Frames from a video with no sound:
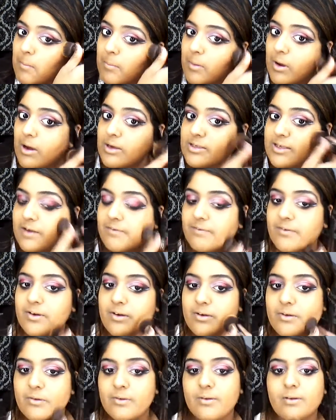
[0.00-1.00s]
But I'll definitely
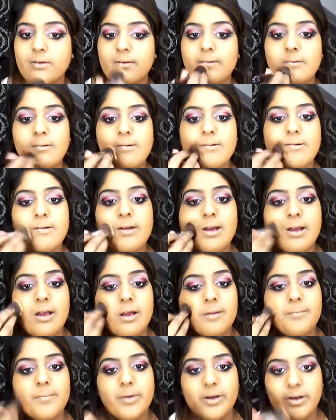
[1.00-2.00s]
do
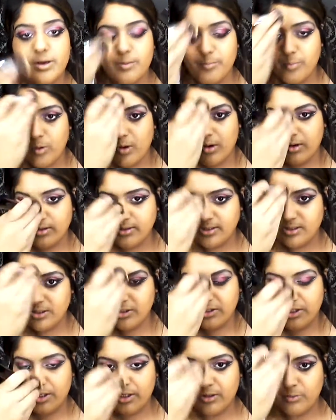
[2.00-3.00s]
um, an unbox and
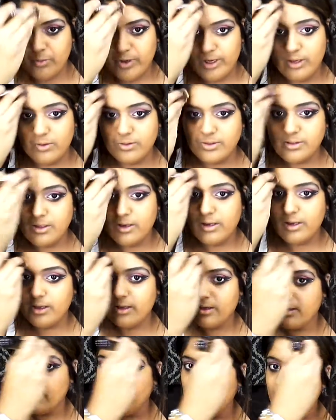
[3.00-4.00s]
show you what it looks
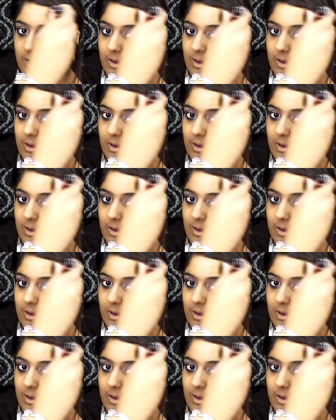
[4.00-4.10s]
like.